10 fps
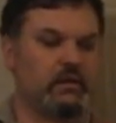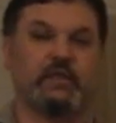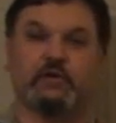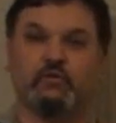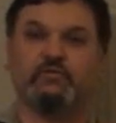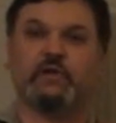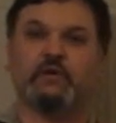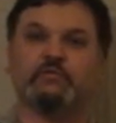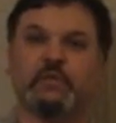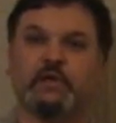Now that groove that
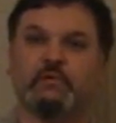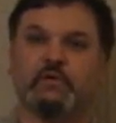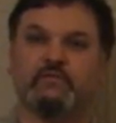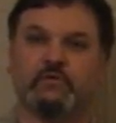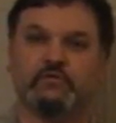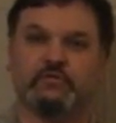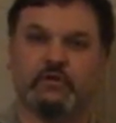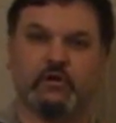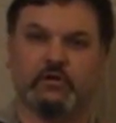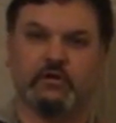I was playing when I first
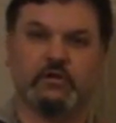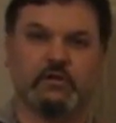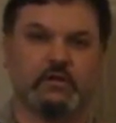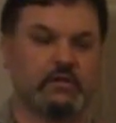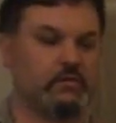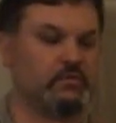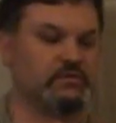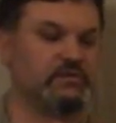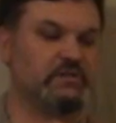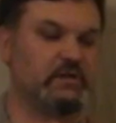started
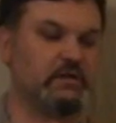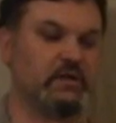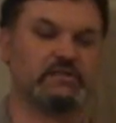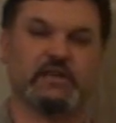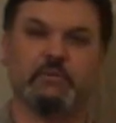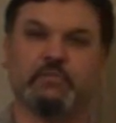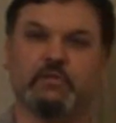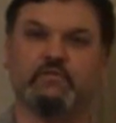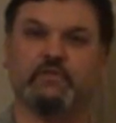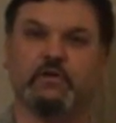was just a
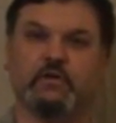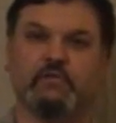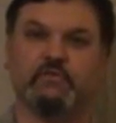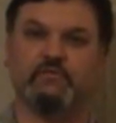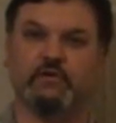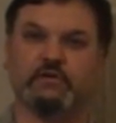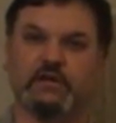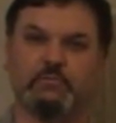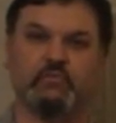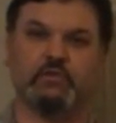sample of a funk
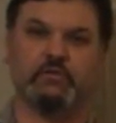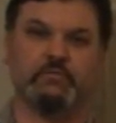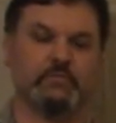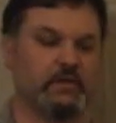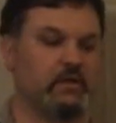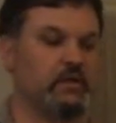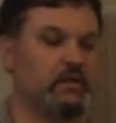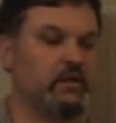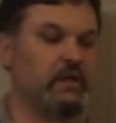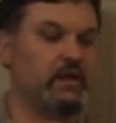type of rhythm,
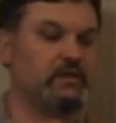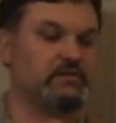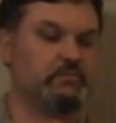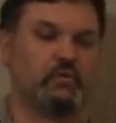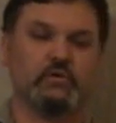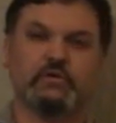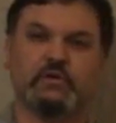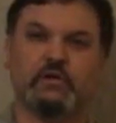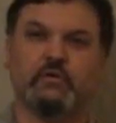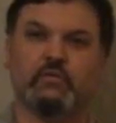and it's important
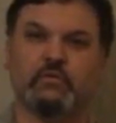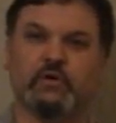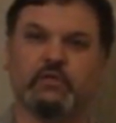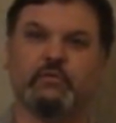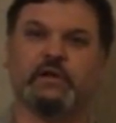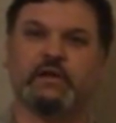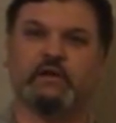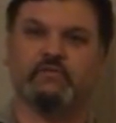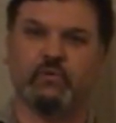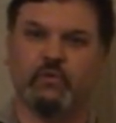to know the right kind of